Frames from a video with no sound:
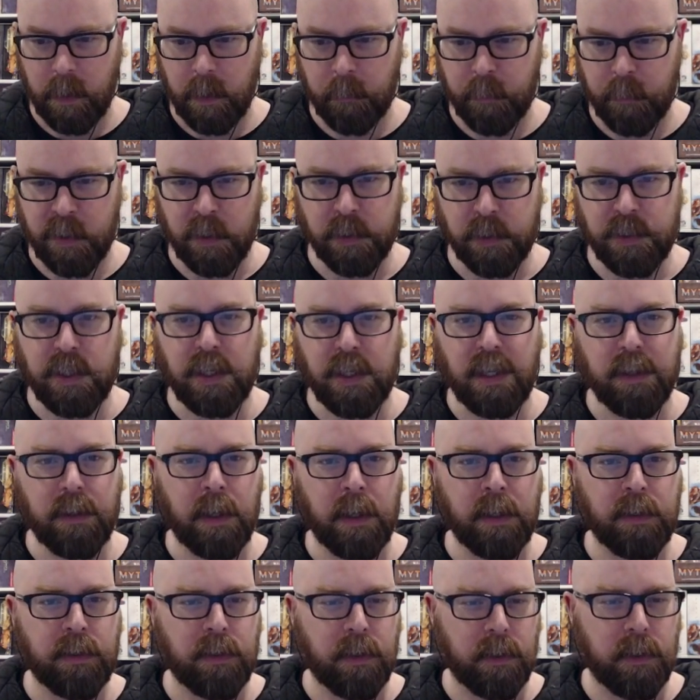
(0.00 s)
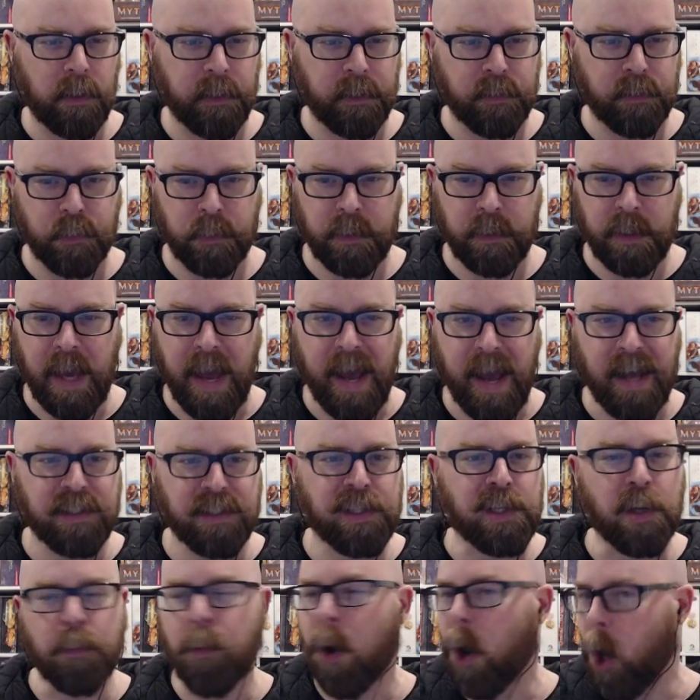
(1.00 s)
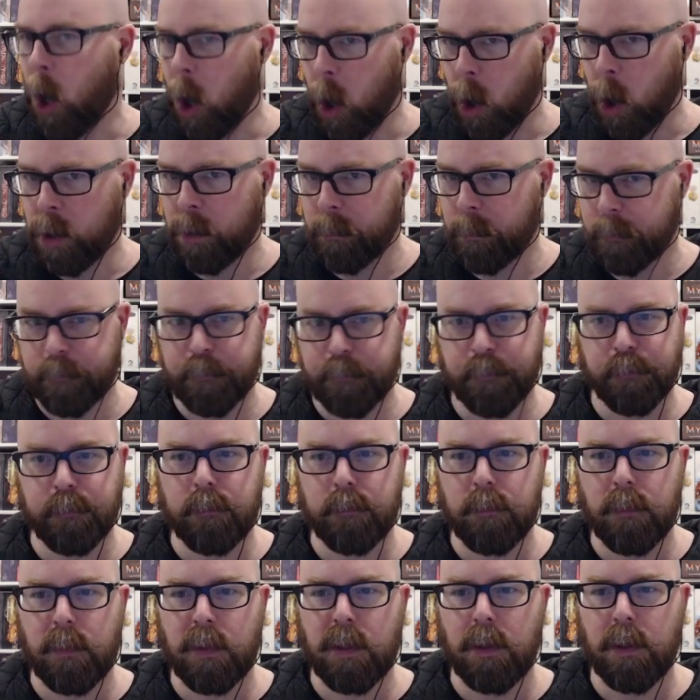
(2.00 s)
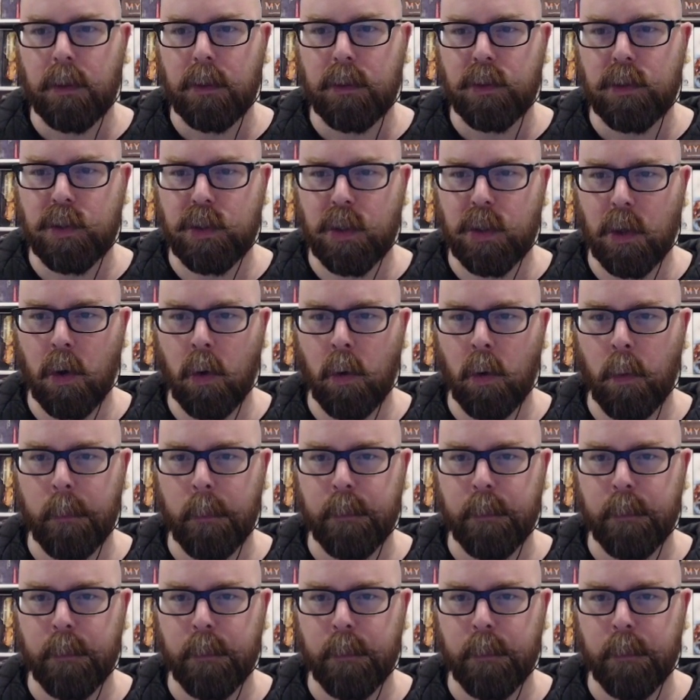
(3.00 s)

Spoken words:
because it literally has them all. So